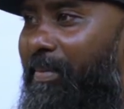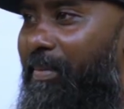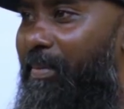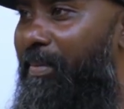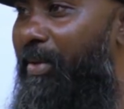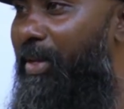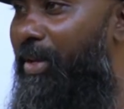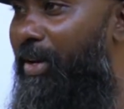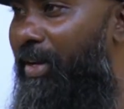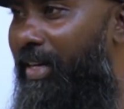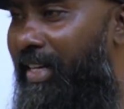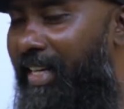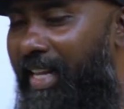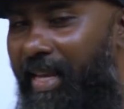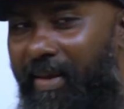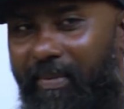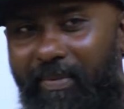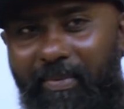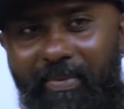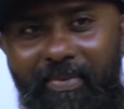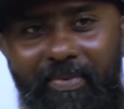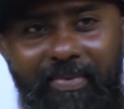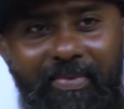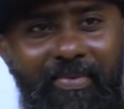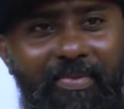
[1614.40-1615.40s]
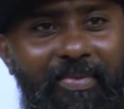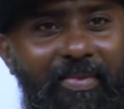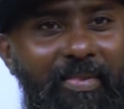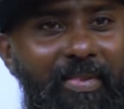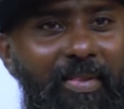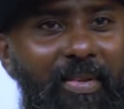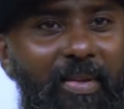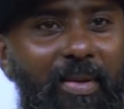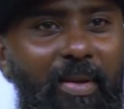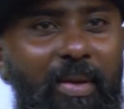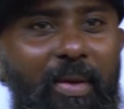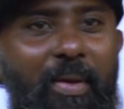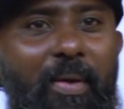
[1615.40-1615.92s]
Be on time.
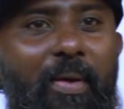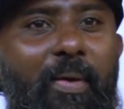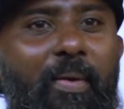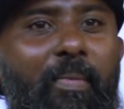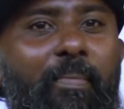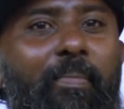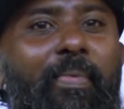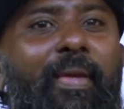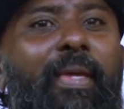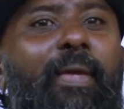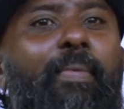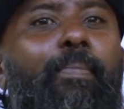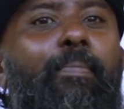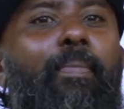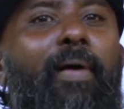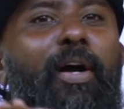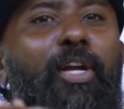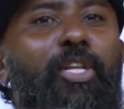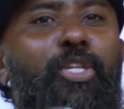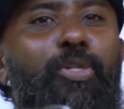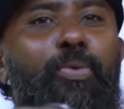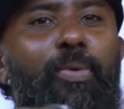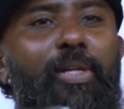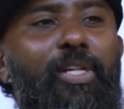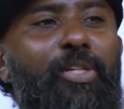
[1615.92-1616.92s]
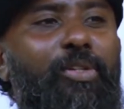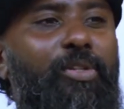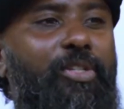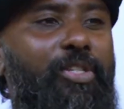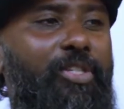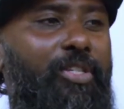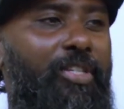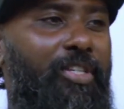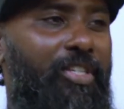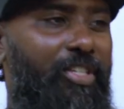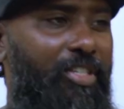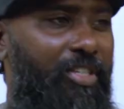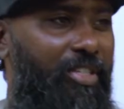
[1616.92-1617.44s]
Be punctual to
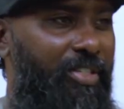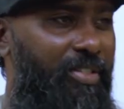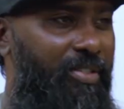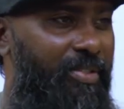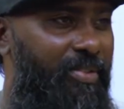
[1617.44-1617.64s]
church.